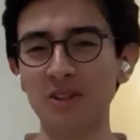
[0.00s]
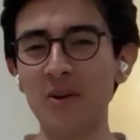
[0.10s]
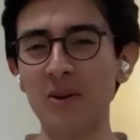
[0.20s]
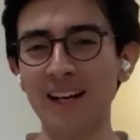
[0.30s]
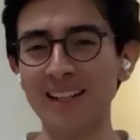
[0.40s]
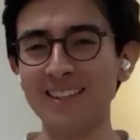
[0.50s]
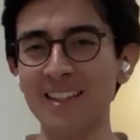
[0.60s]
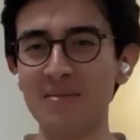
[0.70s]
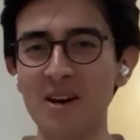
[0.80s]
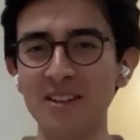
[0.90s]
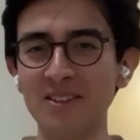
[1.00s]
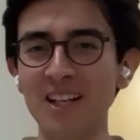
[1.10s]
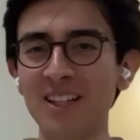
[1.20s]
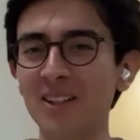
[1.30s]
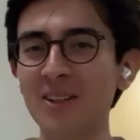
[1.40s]
will not know anything about it,
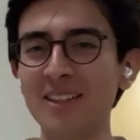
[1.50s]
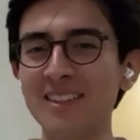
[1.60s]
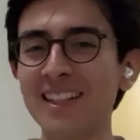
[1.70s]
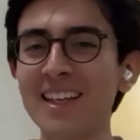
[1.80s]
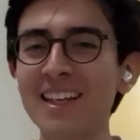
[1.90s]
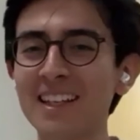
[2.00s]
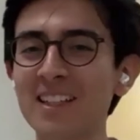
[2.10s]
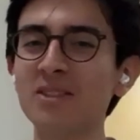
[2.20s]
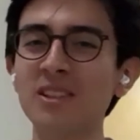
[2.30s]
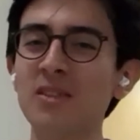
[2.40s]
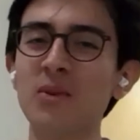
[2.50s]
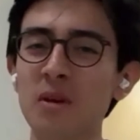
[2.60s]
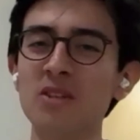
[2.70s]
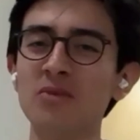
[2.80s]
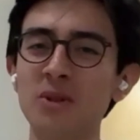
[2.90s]
right? So it's like useless
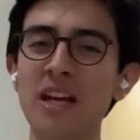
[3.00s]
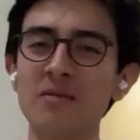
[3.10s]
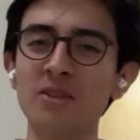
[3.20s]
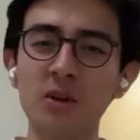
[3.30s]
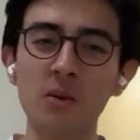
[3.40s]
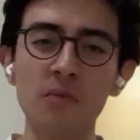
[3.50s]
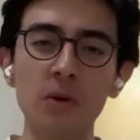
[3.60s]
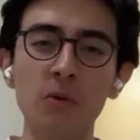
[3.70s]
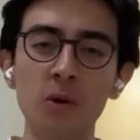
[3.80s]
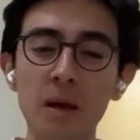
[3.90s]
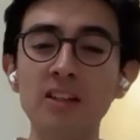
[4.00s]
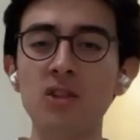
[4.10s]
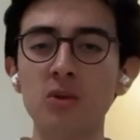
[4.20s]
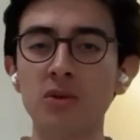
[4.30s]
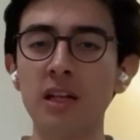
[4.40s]
information for them. So you know, we
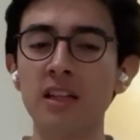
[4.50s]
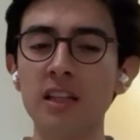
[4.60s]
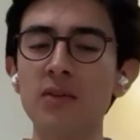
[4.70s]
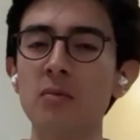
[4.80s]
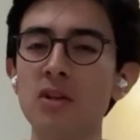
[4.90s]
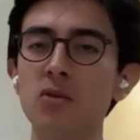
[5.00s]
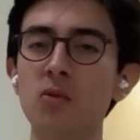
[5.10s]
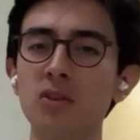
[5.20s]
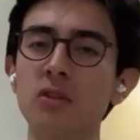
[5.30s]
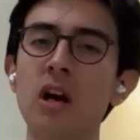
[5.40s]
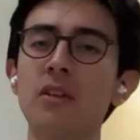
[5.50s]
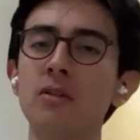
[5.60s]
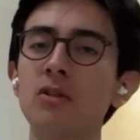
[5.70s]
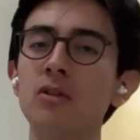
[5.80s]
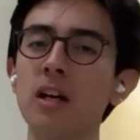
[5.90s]
made sure that the information was
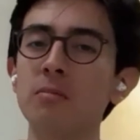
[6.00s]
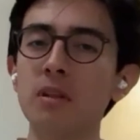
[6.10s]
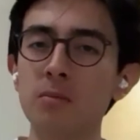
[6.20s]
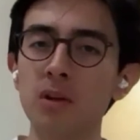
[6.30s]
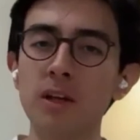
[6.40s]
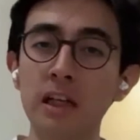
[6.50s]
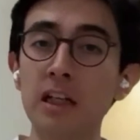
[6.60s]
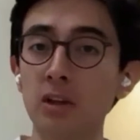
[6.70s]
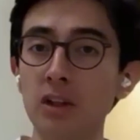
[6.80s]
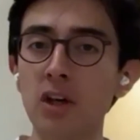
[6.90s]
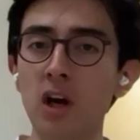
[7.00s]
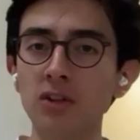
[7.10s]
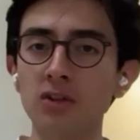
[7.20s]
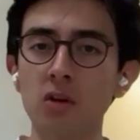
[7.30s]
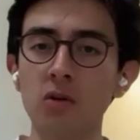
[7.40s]
arriving to the right people, including
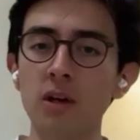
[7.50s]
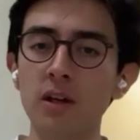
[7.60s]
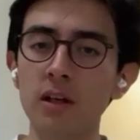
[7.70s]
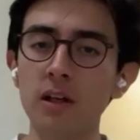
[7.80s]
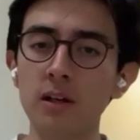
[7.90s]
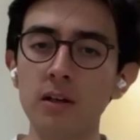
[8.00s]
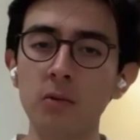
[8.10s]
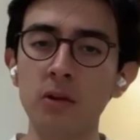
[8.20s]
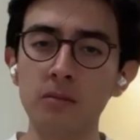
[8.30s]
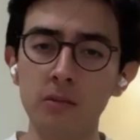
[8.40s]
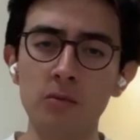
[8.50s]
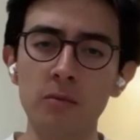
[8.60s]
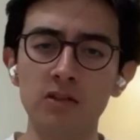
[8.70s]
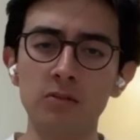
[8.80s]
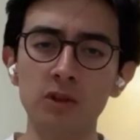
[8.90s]
us. So uh, we,
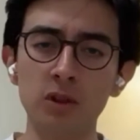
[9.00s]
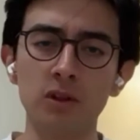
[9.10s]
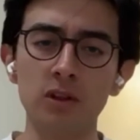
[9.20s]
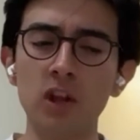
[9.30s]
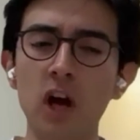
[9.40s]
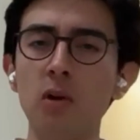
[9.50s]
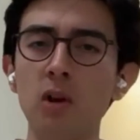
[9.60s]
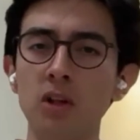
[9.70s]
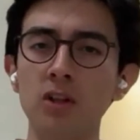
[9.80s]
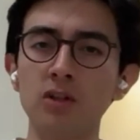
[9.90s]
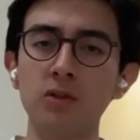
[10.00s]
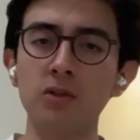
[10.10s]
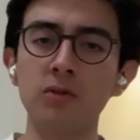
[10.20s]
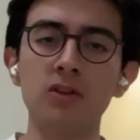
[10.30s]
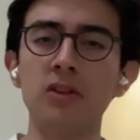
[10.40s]
we made some sort of double layer.
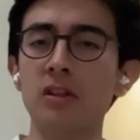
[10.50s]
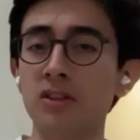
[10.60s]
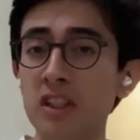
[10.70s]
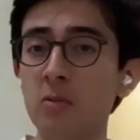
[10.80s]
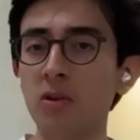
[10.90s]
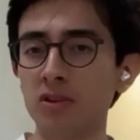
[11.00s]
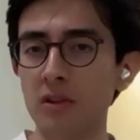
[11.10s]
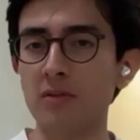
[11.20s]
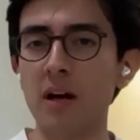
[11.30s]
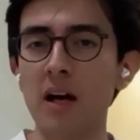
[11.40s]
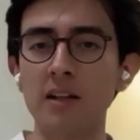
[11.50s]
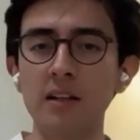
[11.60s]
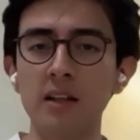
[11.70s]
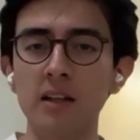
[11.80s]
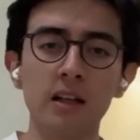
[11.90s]
So first, their team was
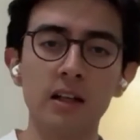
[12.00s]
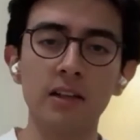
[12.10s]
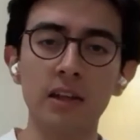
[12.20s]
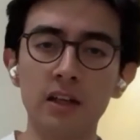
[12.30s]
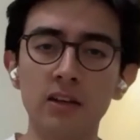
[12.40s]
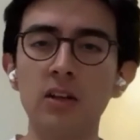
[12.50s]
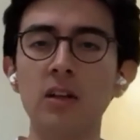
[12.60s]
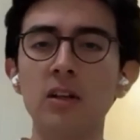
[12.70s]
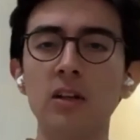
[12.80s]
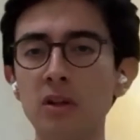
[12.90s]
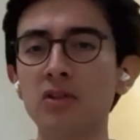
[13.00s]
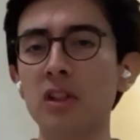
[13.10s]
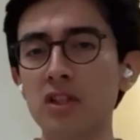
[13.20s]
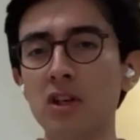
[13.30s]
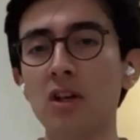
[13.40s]
notified, uh, then their
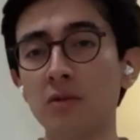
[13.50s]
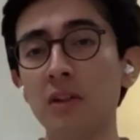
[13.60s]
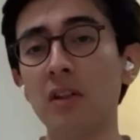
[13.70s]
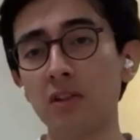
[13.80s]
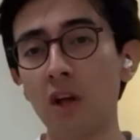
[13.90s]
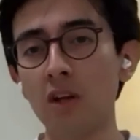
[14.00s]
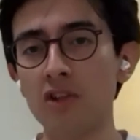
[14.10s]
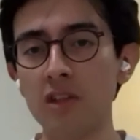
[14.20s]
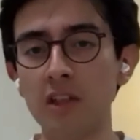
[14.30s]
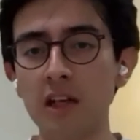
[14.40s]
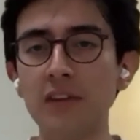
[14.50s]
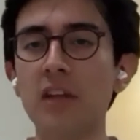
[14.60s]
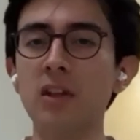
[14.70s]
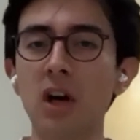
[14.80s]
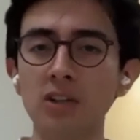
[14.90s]
person in charge of the technology,
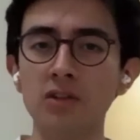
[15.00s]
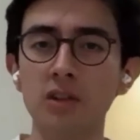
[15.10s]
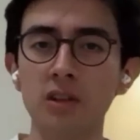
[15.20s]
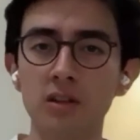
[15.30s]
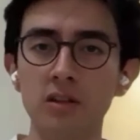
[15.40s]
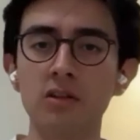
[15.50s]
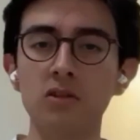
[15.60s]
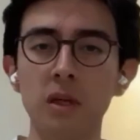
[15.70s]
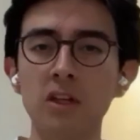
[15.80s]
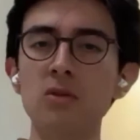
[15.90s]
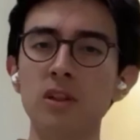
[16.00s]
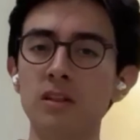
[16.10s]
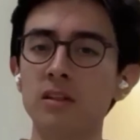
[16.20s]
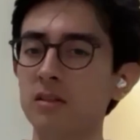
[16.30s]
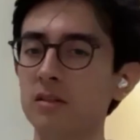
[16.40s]
and then us to make
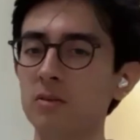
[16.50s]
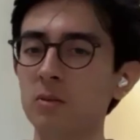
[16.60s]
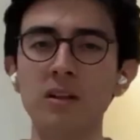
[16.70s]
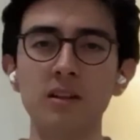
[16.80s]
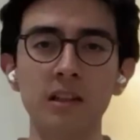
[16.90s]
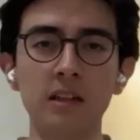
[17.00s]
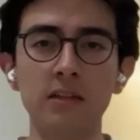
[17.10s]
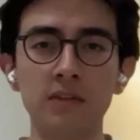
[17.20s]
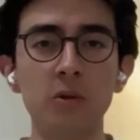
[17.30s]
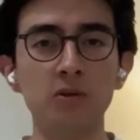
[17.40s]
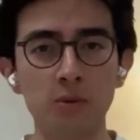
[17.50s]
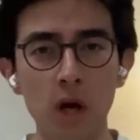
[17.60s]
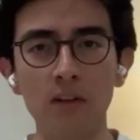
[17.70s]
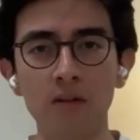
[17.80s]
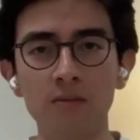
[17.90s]
sure that if there was a
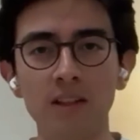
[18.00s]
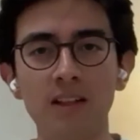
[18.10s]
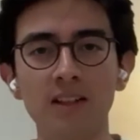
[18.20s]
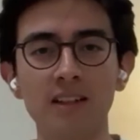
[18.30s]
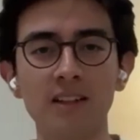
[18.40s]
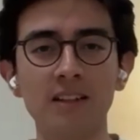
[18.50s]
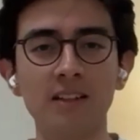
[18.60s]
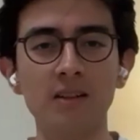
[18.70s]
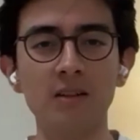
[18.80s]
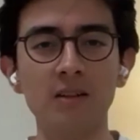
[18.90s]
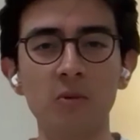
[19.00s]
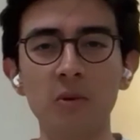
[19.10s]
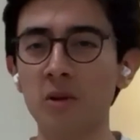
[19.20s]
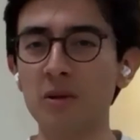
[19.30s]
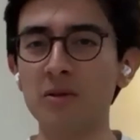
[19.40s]
problem, uh,
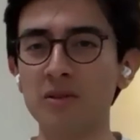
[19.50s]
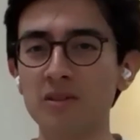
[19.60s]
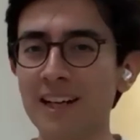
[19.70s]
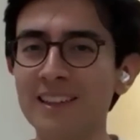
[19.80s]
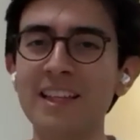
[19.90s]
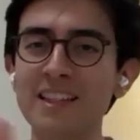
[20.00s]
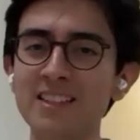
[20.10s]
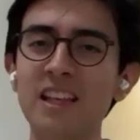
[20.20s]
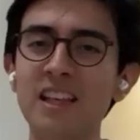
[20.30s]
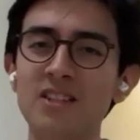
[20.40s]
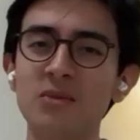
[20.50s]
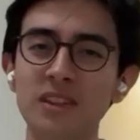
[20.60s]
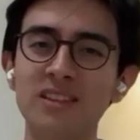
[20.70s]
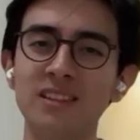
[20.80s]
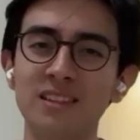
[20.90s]
we go at any stage
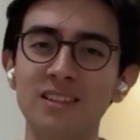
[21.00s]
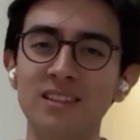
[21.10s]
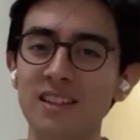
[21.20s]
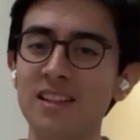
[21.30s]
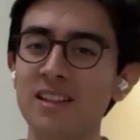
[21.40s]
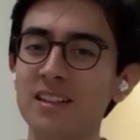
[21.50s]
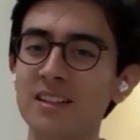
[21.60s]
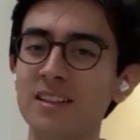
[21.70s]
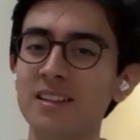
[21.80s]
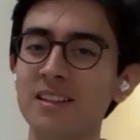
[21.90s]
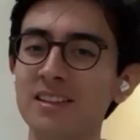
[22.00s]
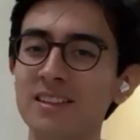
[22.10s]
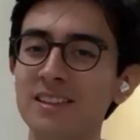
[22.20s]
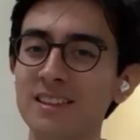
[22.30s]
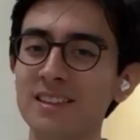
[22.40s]
of this, uh, uh,
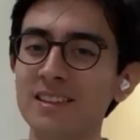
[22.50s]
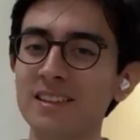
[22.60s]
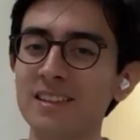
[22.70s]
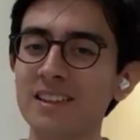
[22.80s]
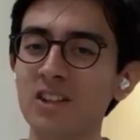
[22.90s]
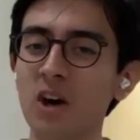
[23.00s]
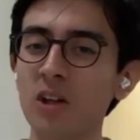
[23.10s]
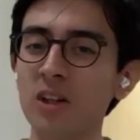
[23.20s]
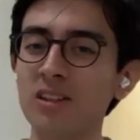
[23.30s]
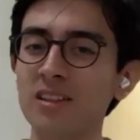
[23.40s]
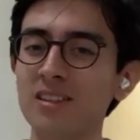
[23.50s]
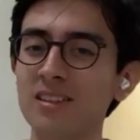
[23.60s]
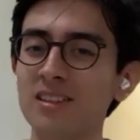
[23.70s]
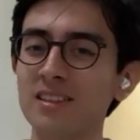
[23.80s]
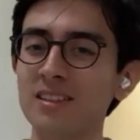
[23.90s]
uh, let's call it
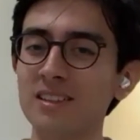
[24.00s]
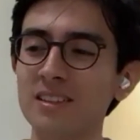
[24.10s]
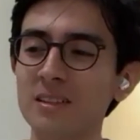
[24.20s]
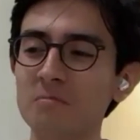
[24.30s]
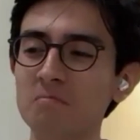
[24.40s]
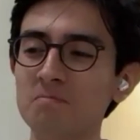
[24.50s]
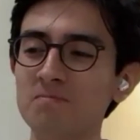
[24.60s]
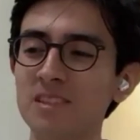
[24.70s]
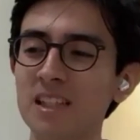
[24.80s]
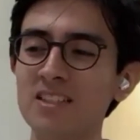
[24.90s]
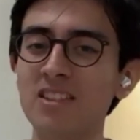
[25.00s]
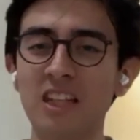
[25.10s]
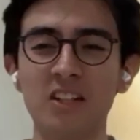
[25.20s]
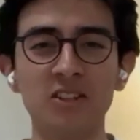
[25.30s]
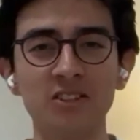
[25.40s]
um,
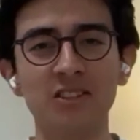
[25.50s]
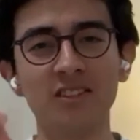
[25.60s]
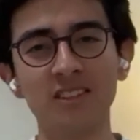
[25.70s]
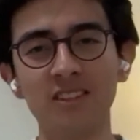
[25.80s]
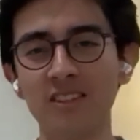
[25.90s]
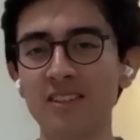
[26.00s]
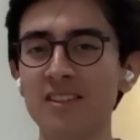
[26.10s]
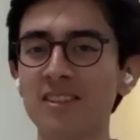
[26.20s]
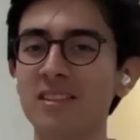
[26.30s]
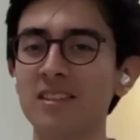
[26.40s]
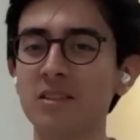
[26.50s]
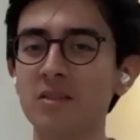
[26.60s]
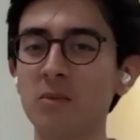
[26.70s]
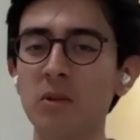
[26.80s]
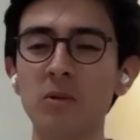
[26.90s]
stairs,
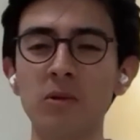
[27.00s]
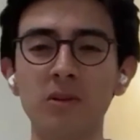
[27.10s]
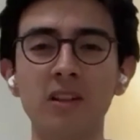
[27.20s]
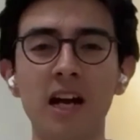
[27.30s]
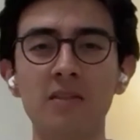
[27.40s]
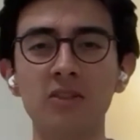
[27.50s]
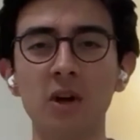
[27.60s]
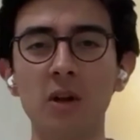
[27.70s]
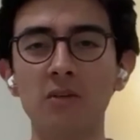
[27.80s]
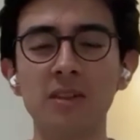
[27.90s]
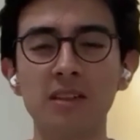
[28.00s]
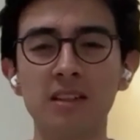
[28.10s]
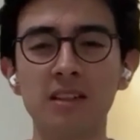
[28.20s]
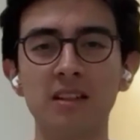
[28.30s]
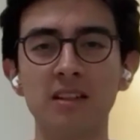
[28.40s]
we will have it solved.